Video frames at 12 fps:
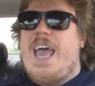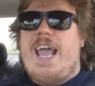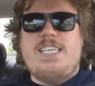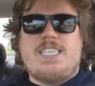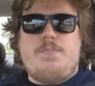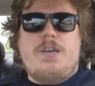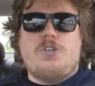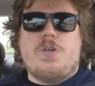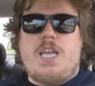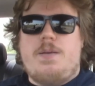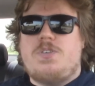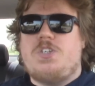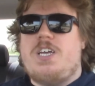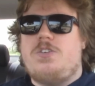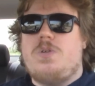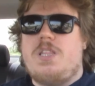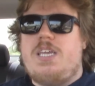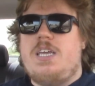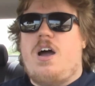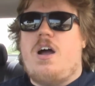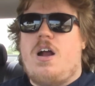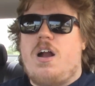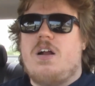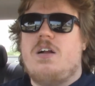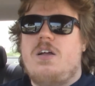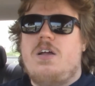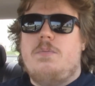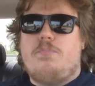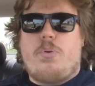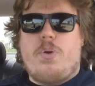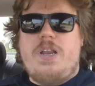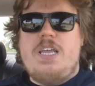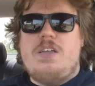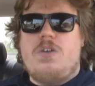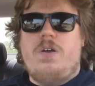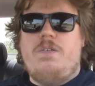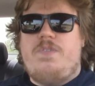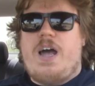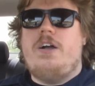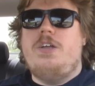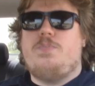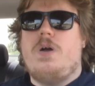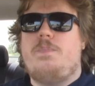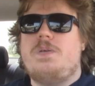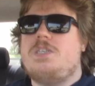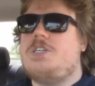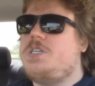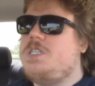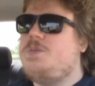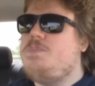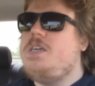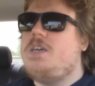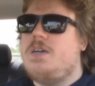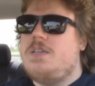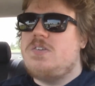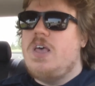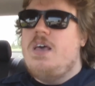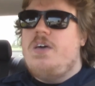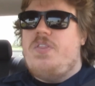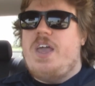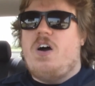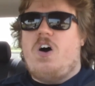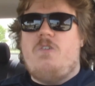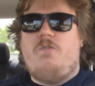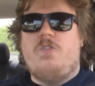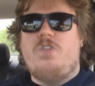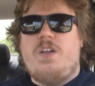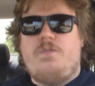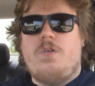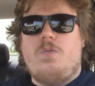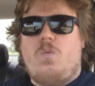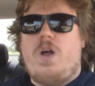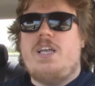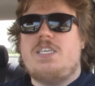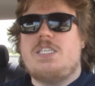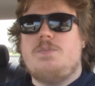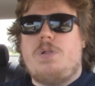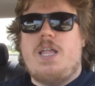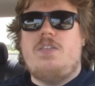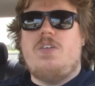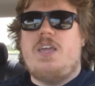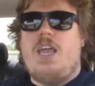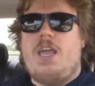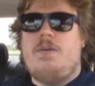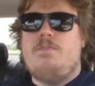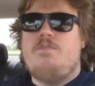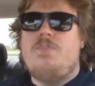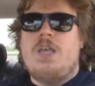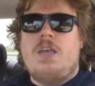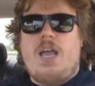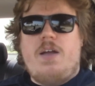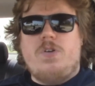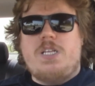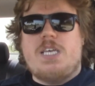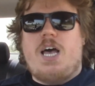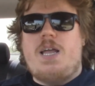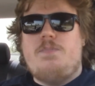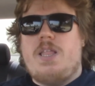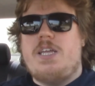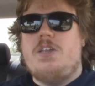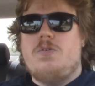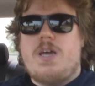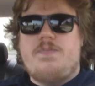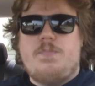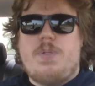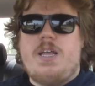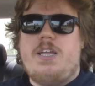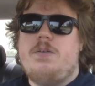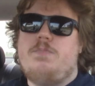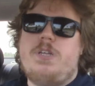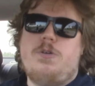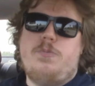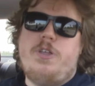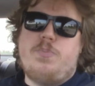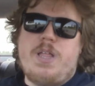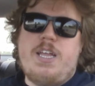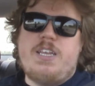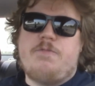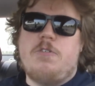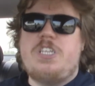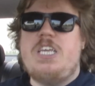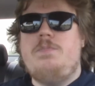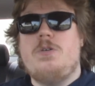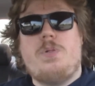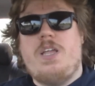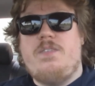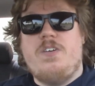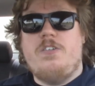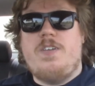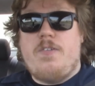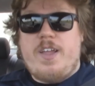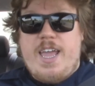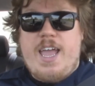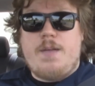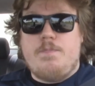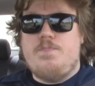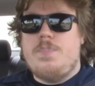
Asymmetric games generally are pretty good value propositions because they offer different ways to play the game every time. Like you don't have to play, you play a different team, you're playing a very different game.